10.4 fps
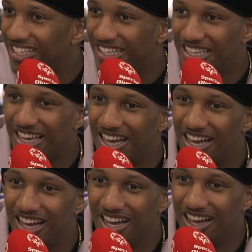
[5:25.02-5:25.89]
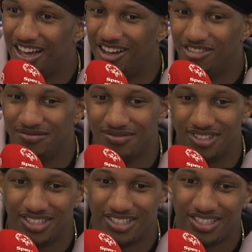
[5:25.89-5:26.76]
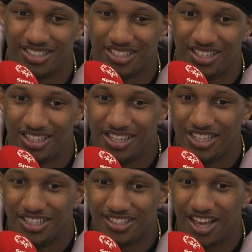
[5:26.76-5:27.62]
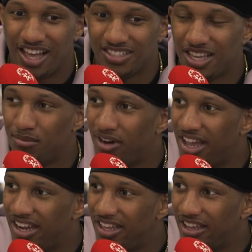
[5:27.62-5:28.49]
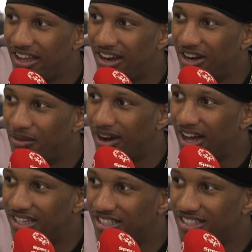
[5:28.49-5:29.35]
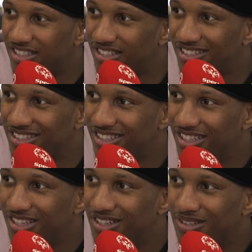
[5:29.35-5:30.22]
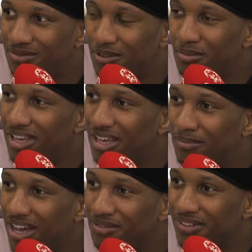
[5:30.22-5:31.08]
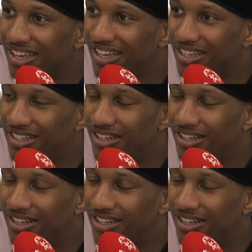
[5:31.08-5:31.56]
Yeah. So I'll say Brady, Aaron Rodgers. For me, Mike Vick.